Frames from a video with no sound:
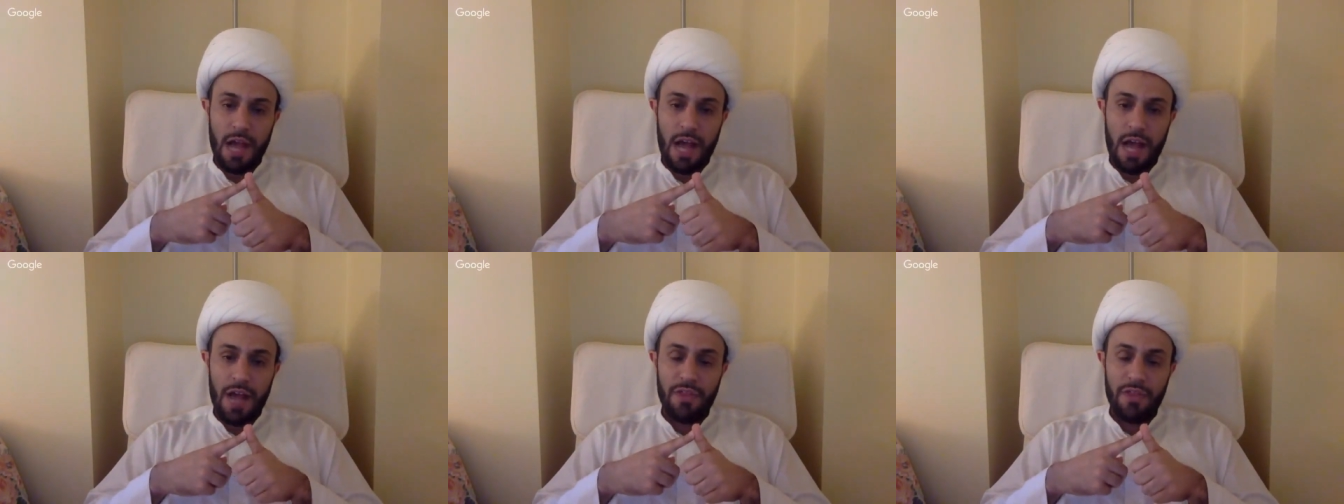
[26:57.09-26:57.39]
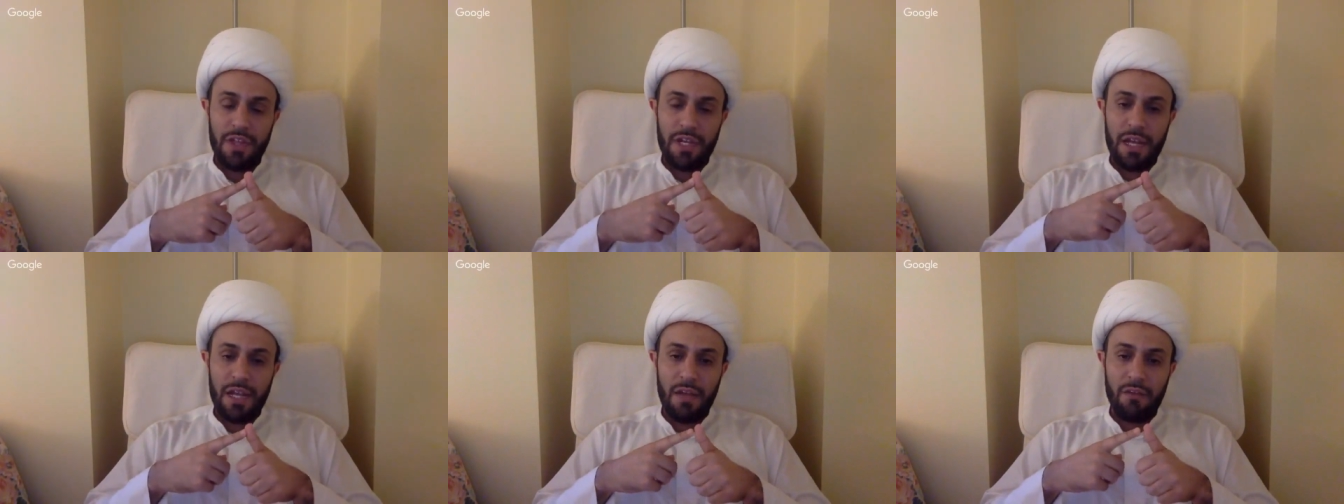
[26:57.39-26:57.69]
on
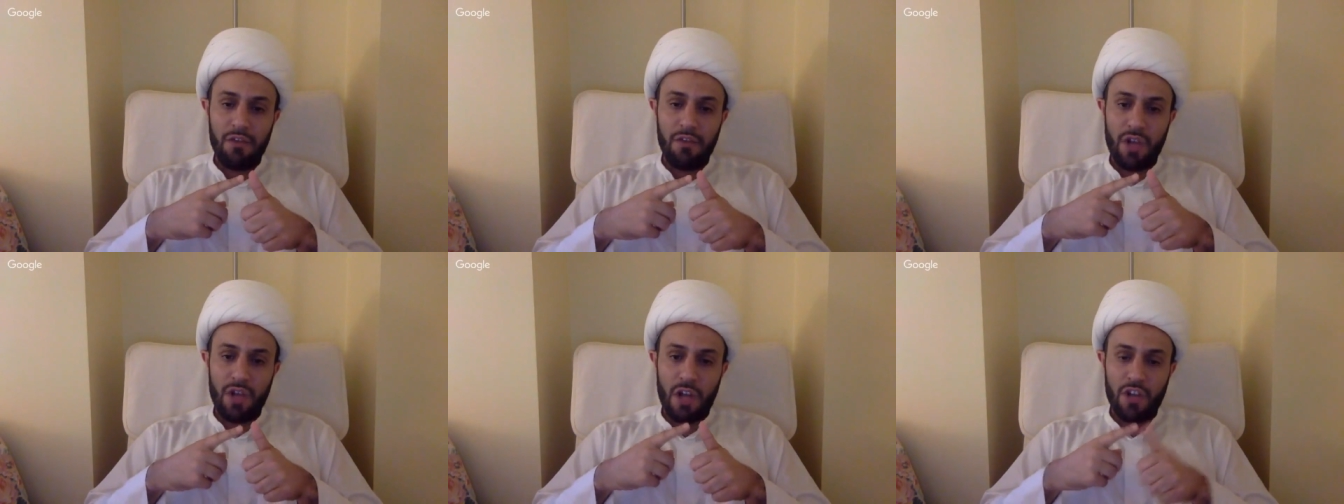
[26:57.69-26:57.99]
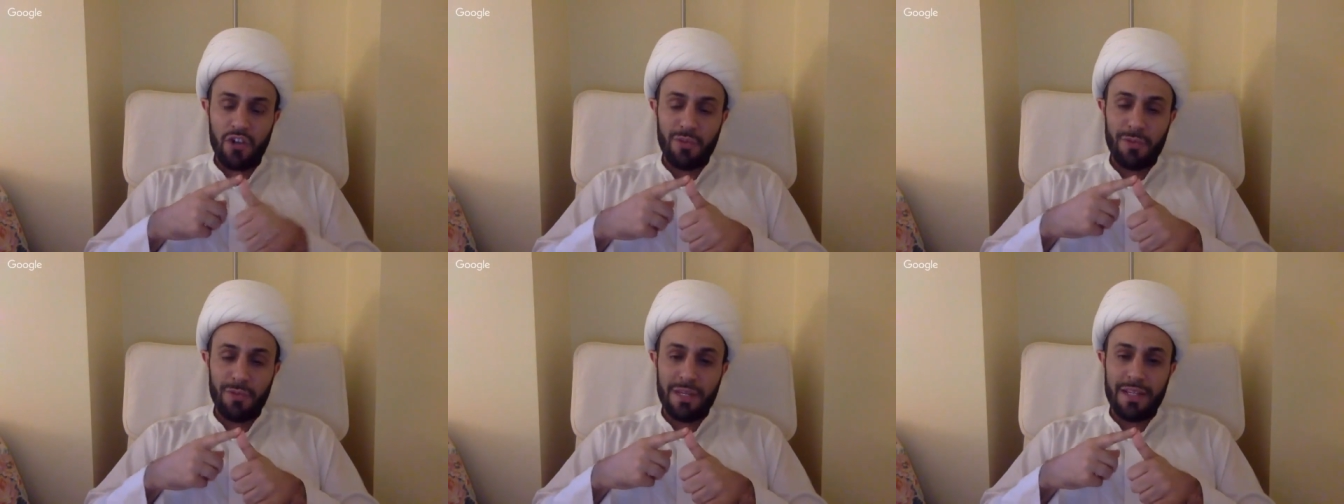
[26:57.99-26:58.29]
the Day of
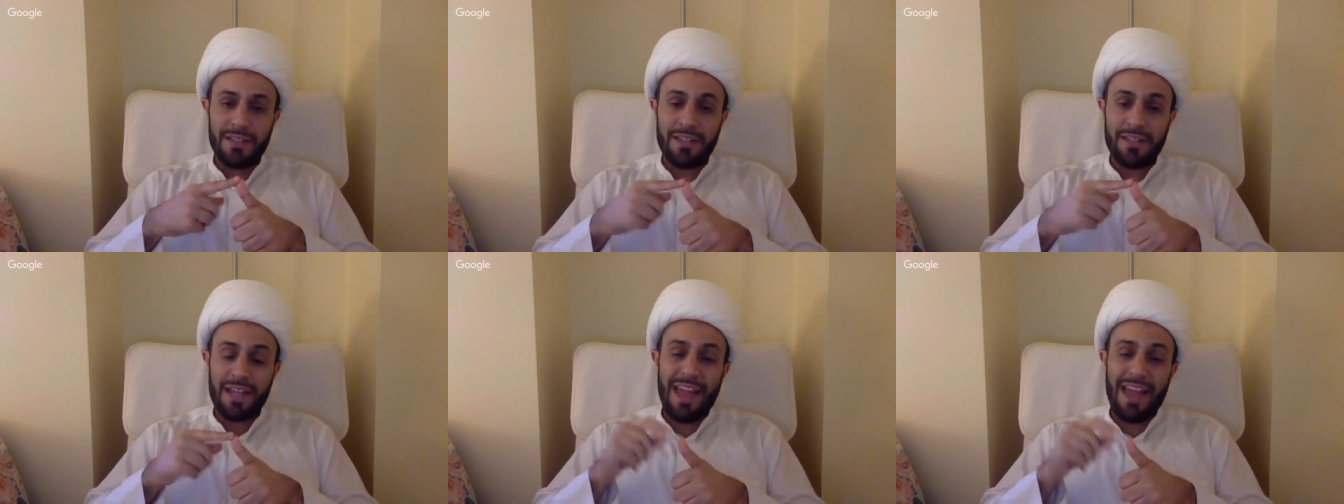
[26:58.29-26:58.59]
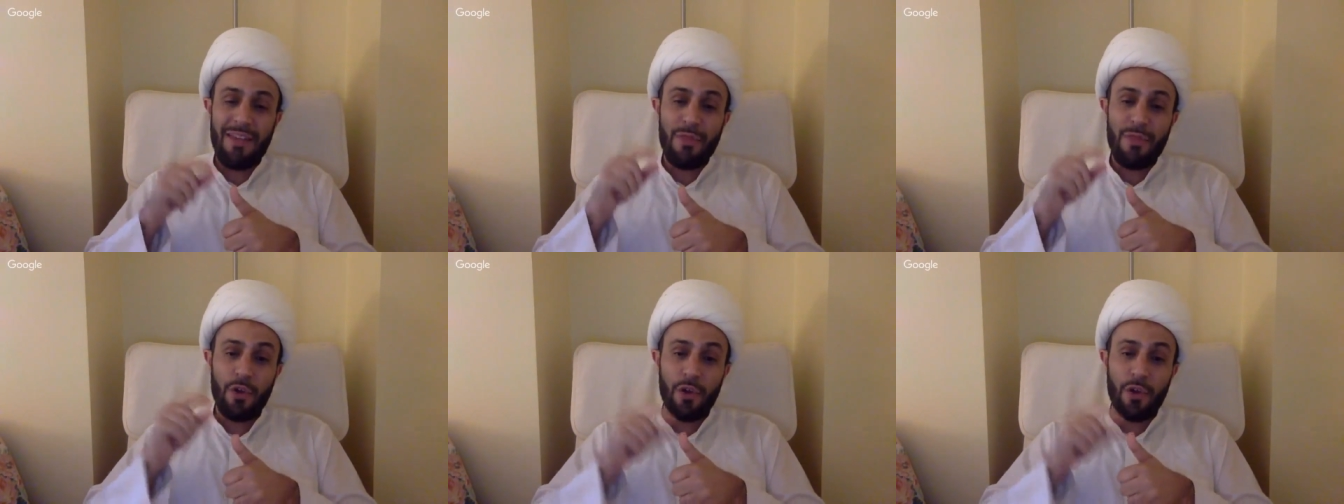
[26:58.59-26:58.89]
Judgment,
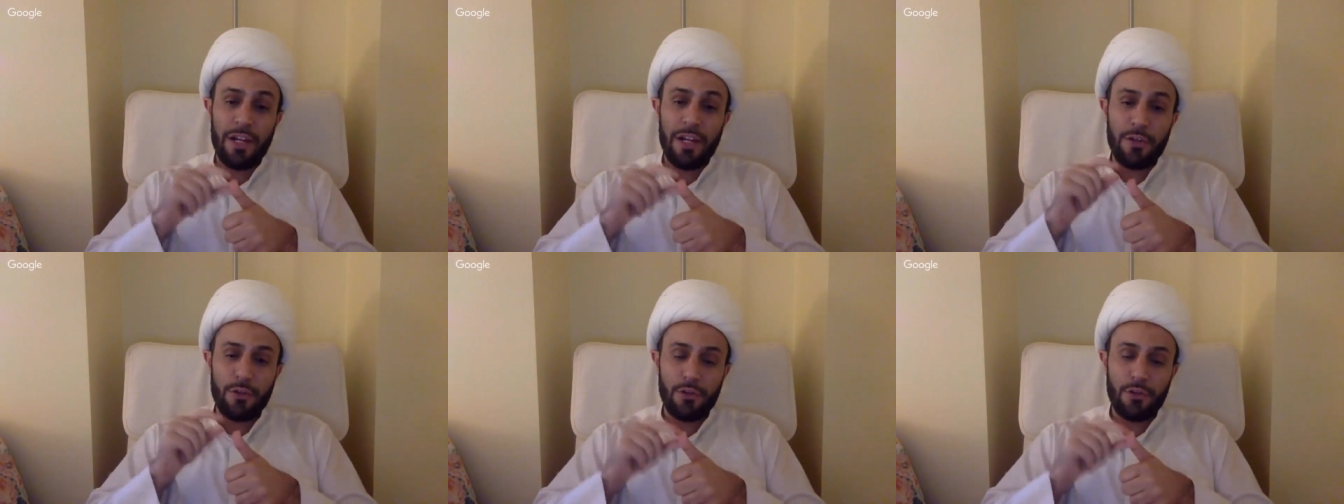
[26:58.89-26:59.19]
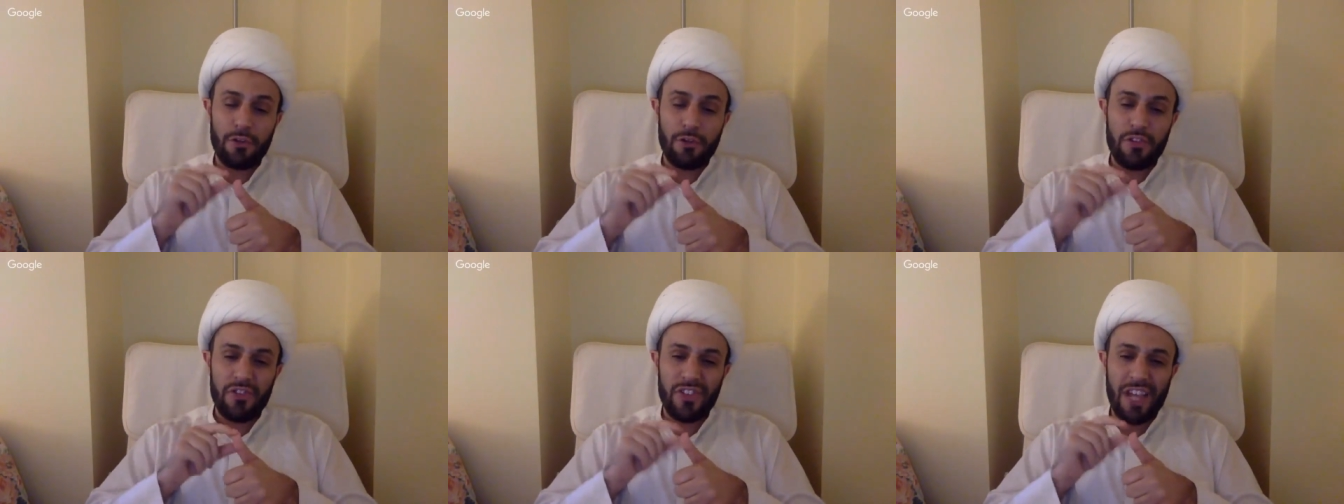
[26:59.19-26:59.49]
and their
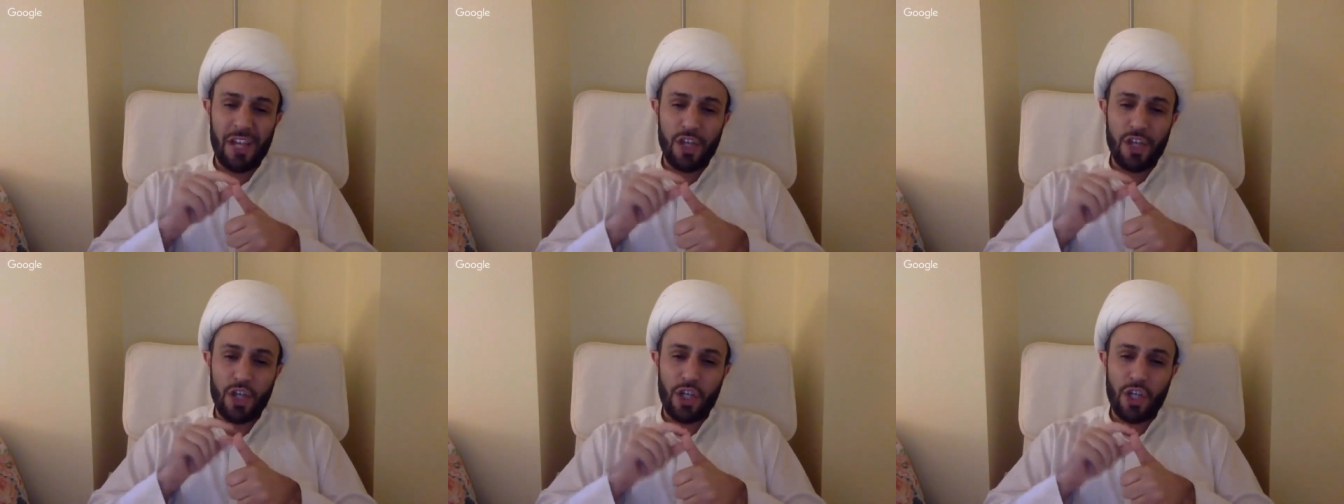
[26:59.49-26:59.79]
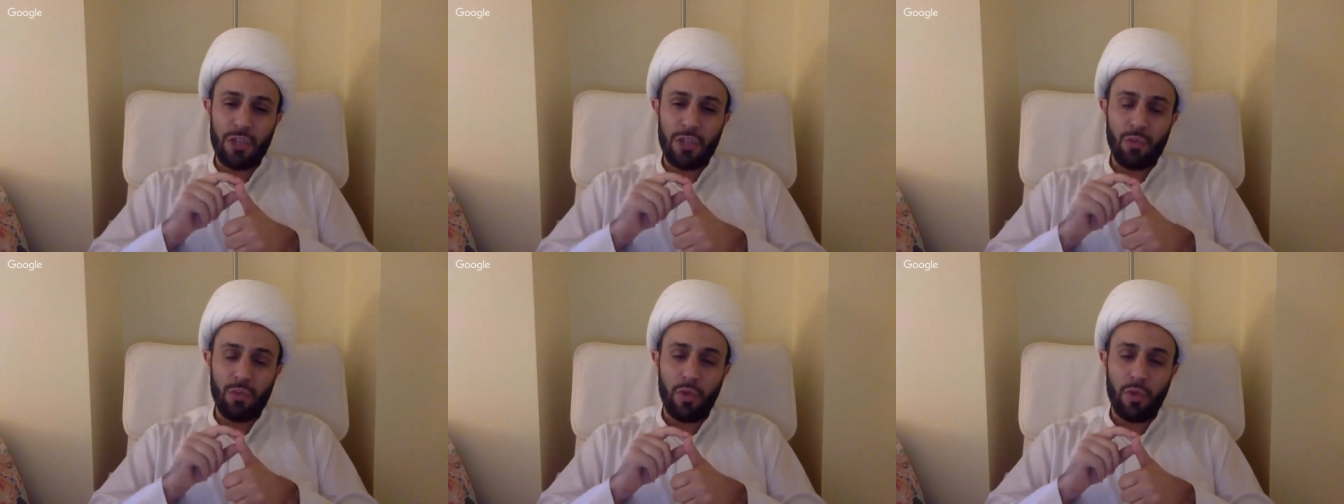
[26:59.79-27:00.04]
intercession